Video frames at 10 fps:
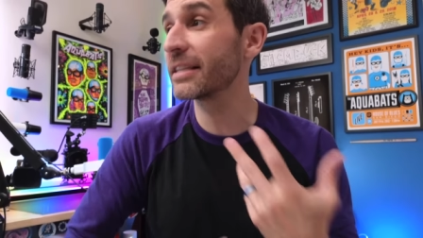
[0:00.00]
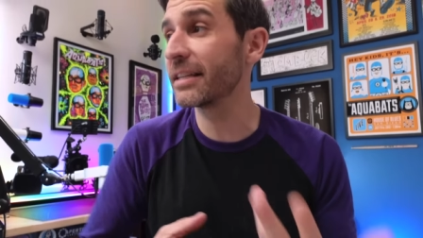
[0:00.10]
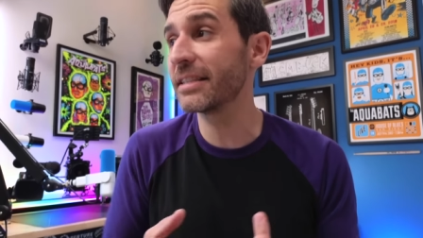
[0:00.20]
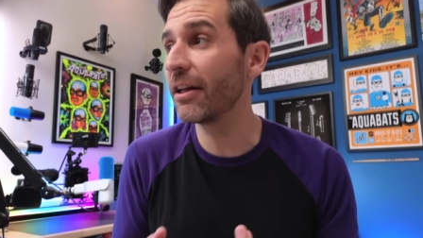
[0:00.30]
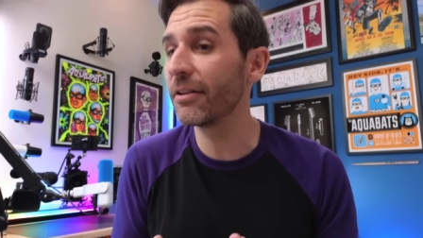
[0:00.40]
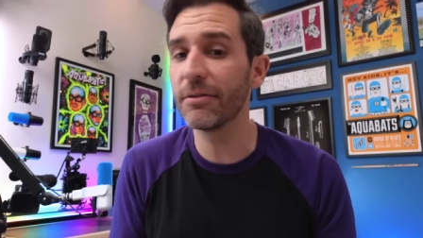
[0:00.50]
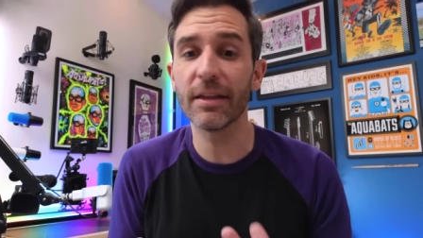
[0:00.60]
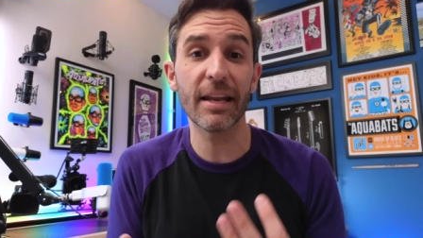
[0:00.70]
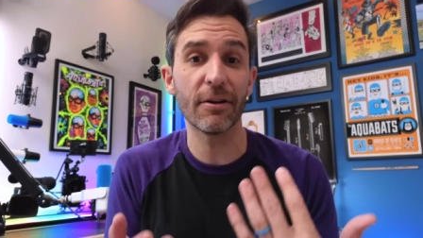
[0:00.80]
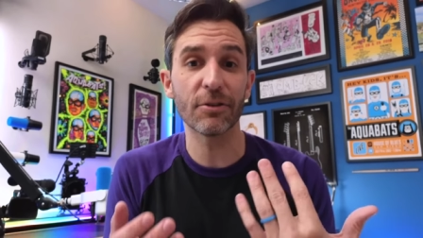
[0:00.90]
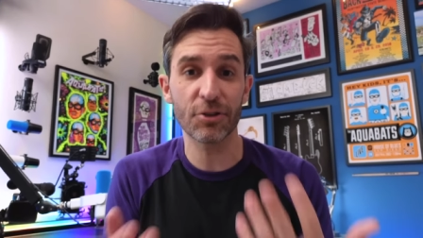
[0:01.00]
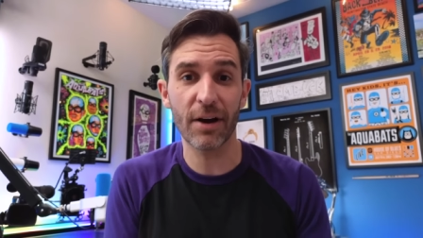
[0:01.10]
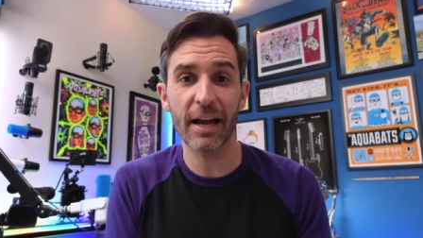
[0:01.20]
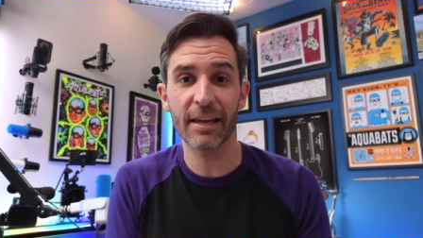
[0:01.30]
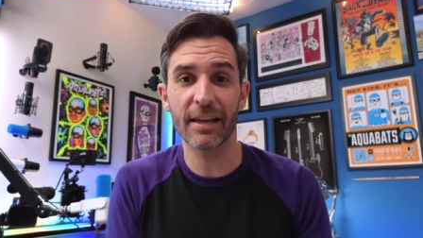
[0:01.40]
going to tell you that now
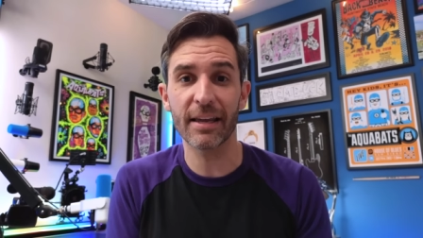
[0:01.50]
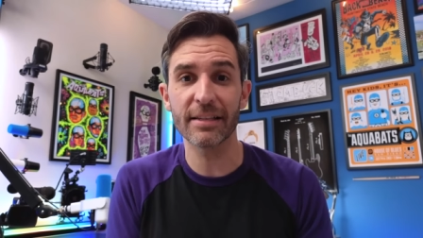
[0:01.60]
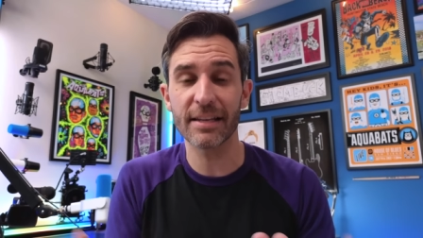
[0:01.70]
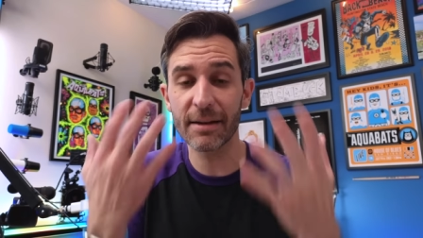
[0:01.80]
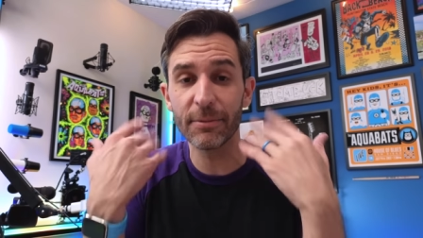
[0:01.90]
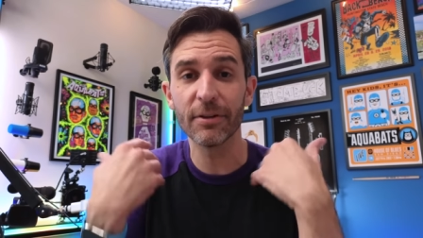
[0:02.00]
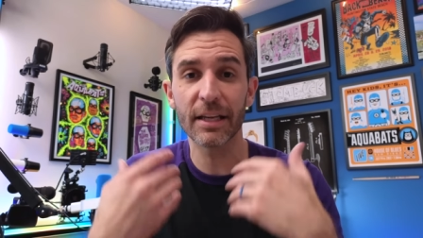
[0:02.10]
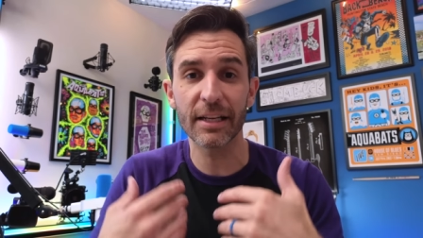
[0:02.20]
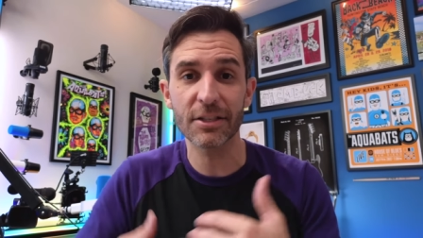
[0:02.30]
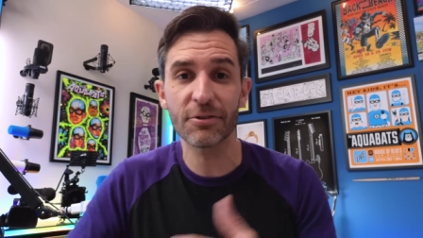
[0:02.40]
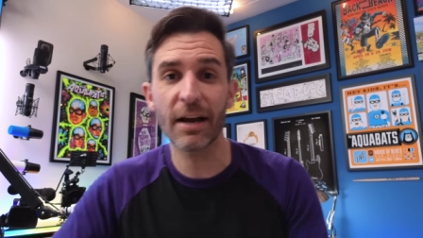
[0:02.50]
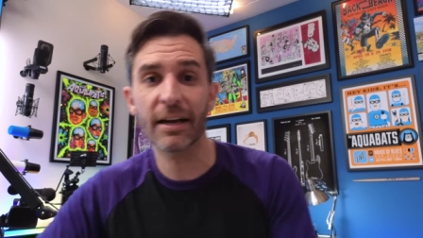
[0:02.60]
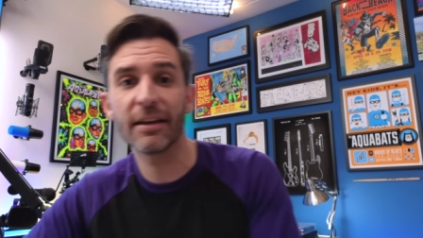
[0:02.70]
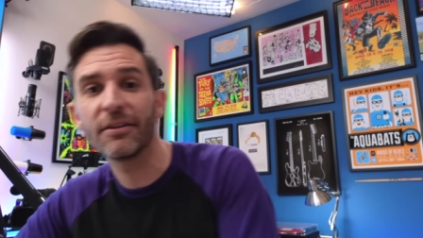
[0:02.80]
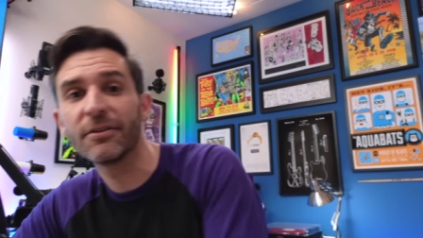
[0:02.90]
tracking is enabled and it's
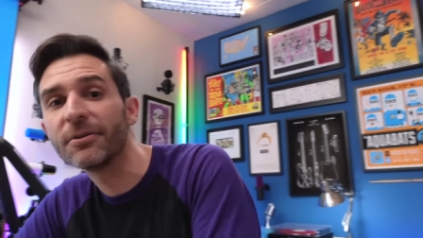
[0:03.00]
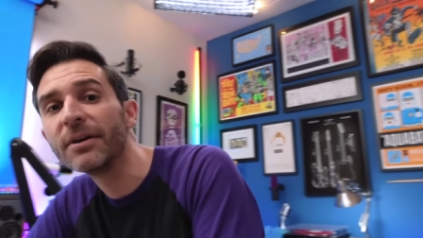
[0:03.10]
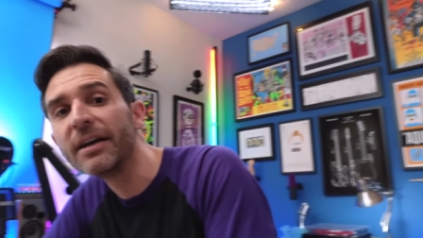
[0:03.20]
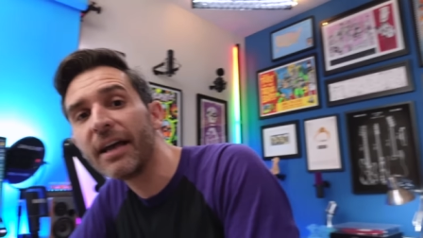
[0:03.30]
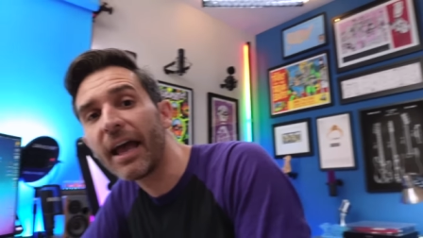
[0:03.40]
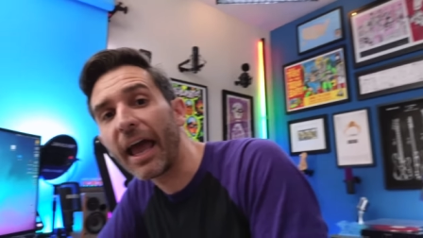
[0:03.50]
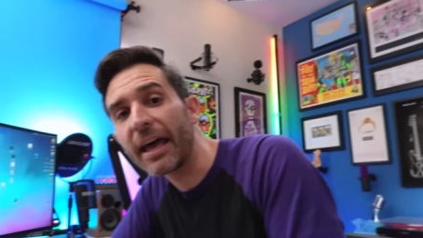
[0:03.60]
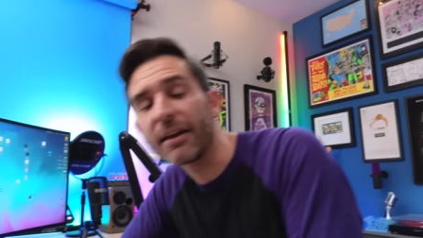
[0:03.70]
tracking you and